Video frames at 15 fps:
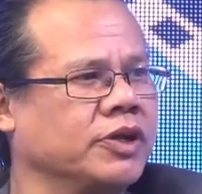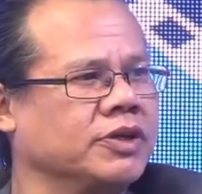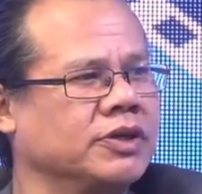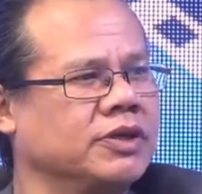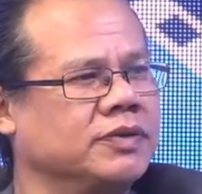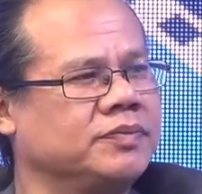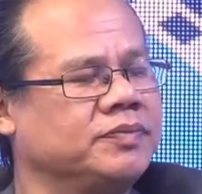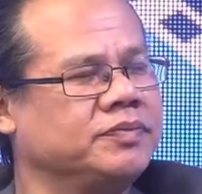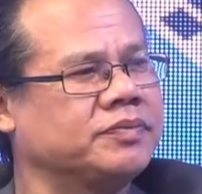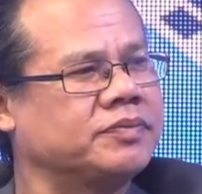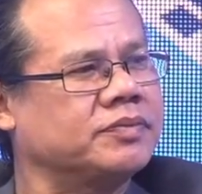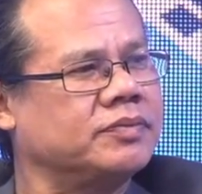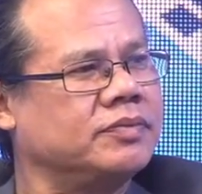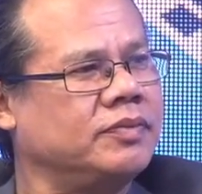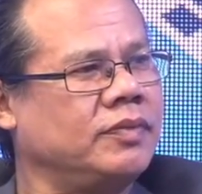So you you
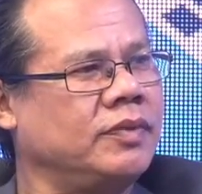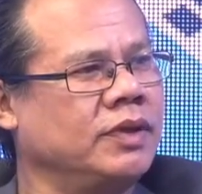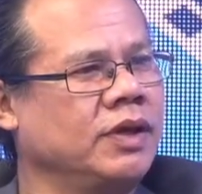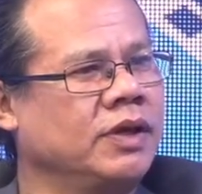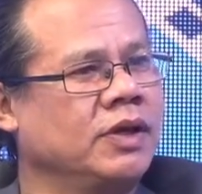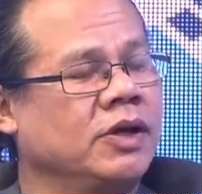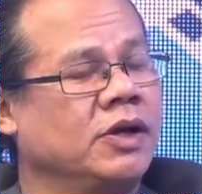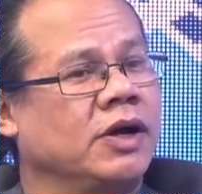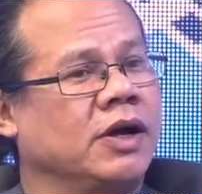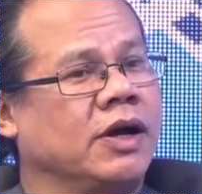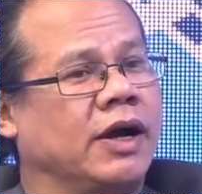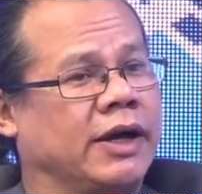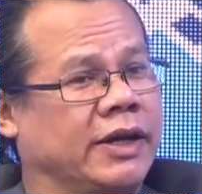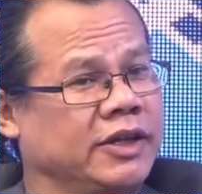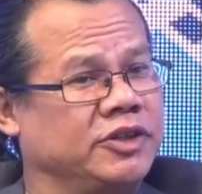dropped that idea?
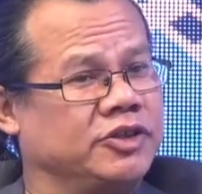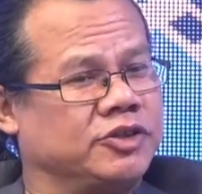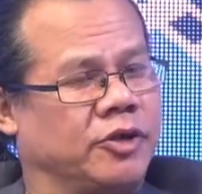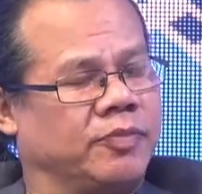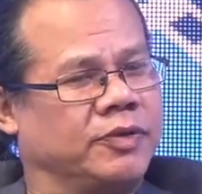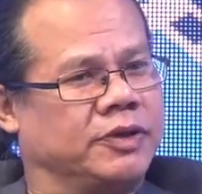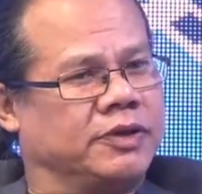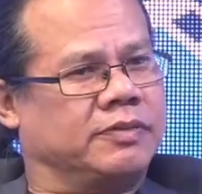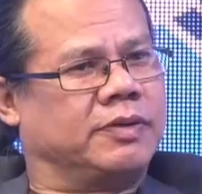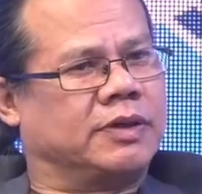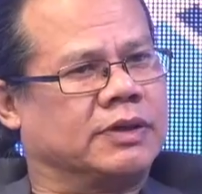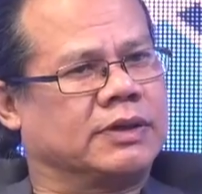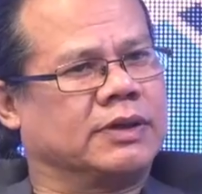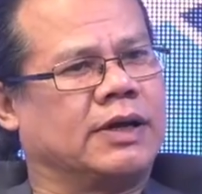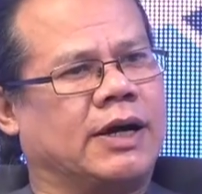I didn't drop it,
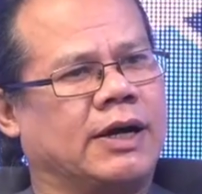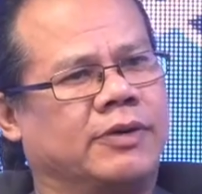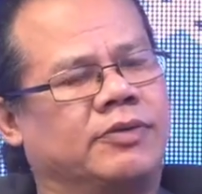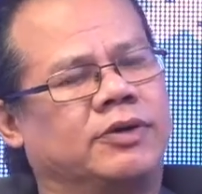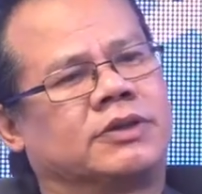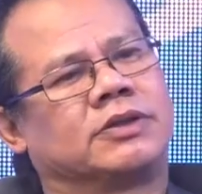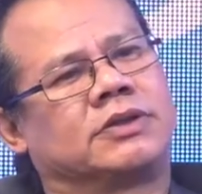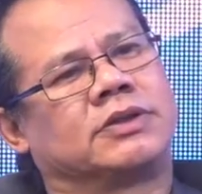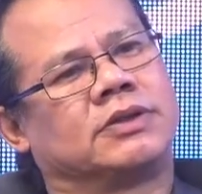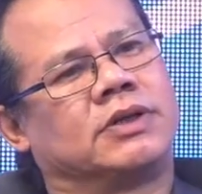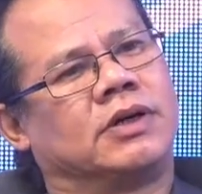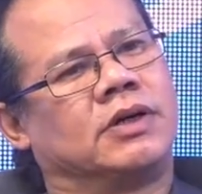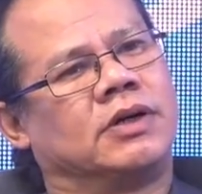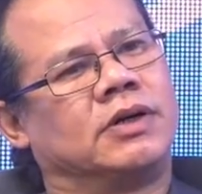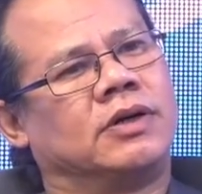but uh, I was uh,
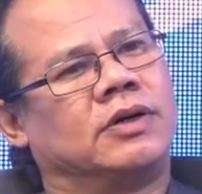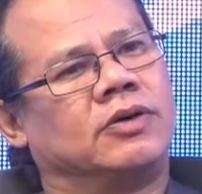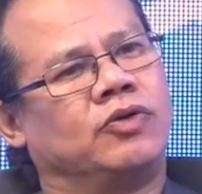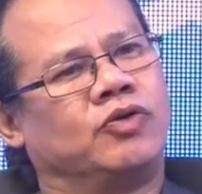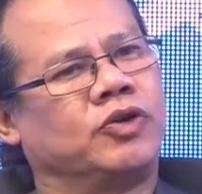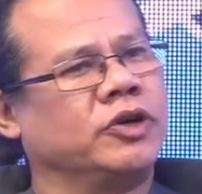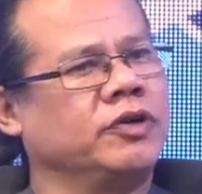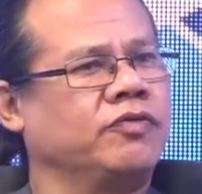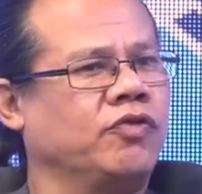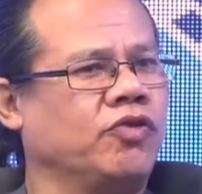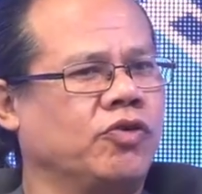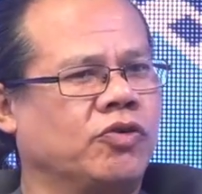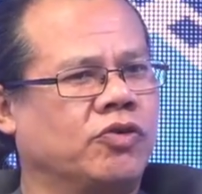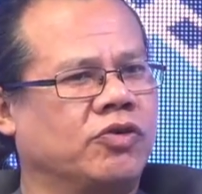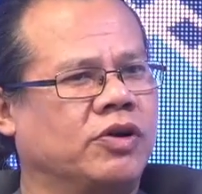looking
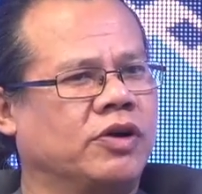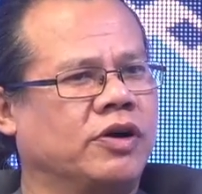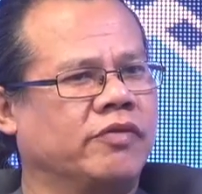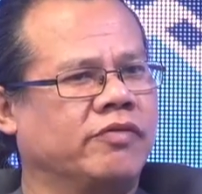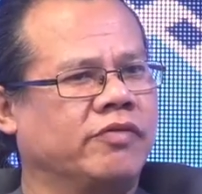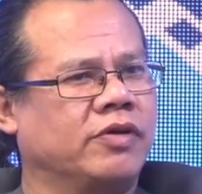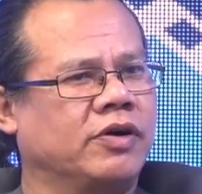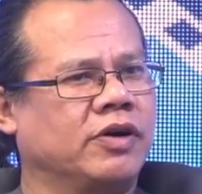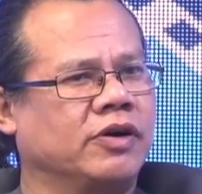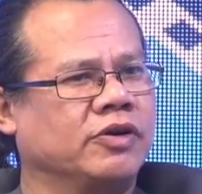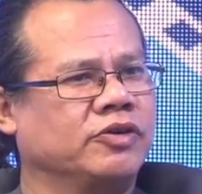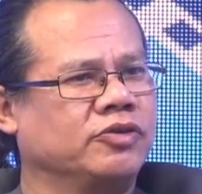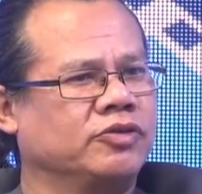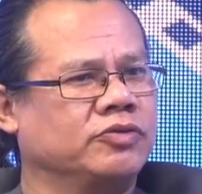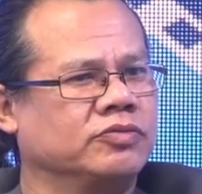for uh, uh,
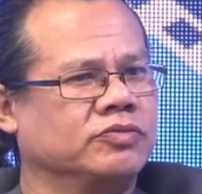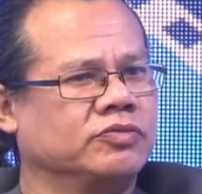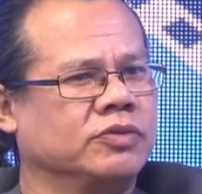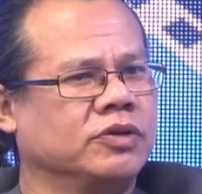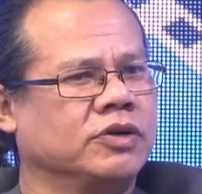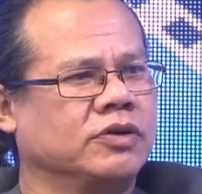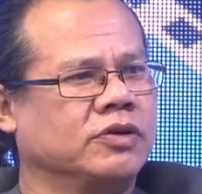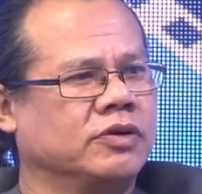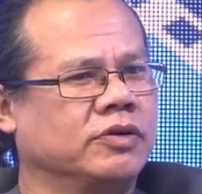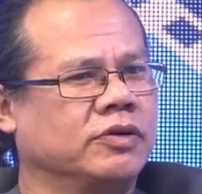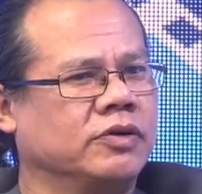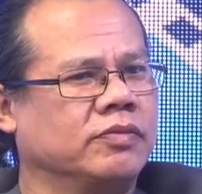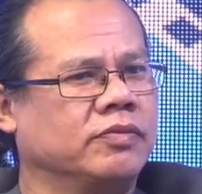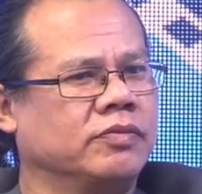you know uh,